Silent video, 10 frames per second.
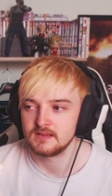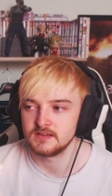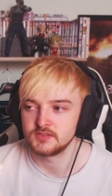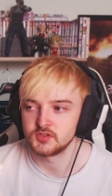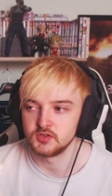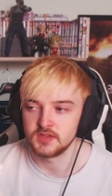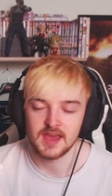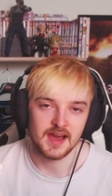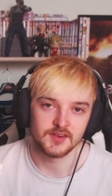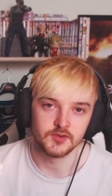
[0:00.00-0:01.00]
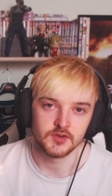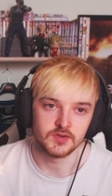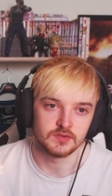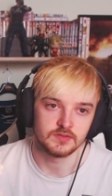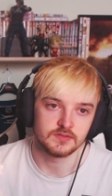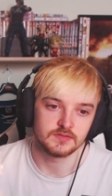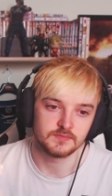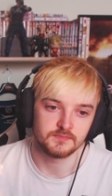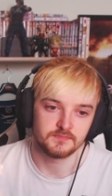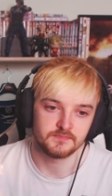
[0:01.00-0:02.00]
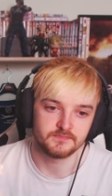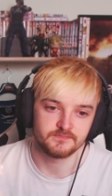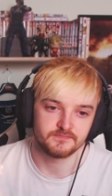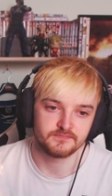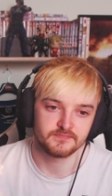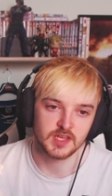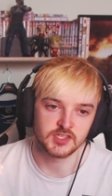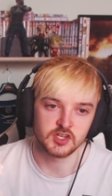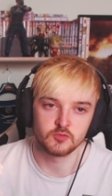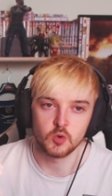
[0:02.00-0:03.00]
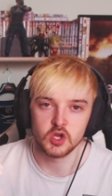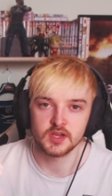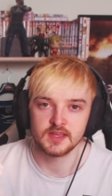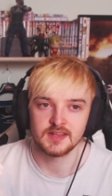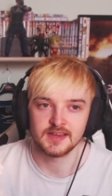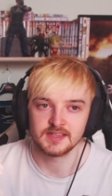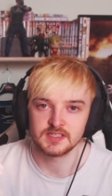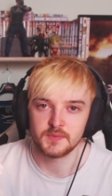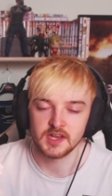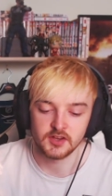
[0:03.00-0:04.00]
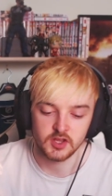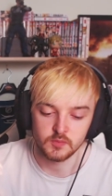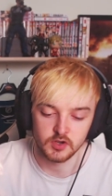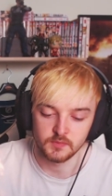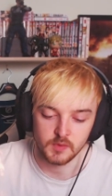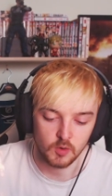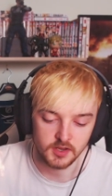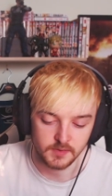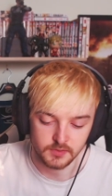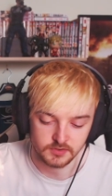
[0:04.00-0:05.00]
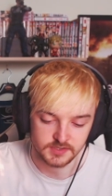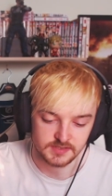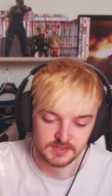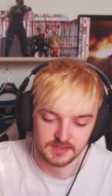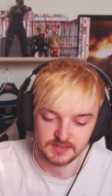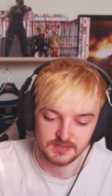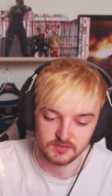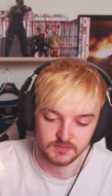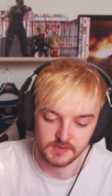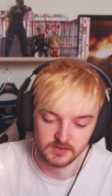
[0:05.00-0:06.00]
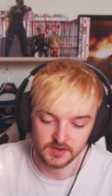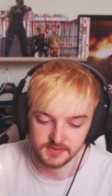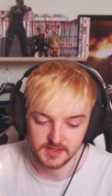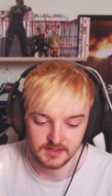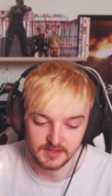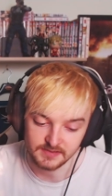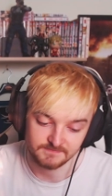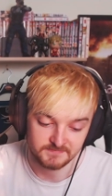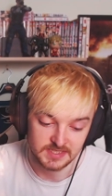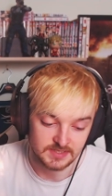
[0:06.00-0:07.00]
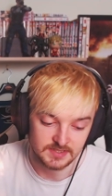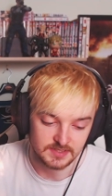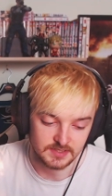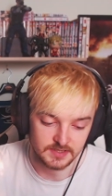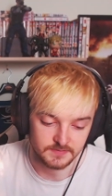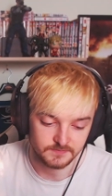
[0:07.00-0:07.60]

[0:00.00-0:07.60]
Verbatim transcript: So, yeah, I don't know. Because it could work in, like, depending on who put up the wanted posters, like, you know, you've got to think, like, yeah.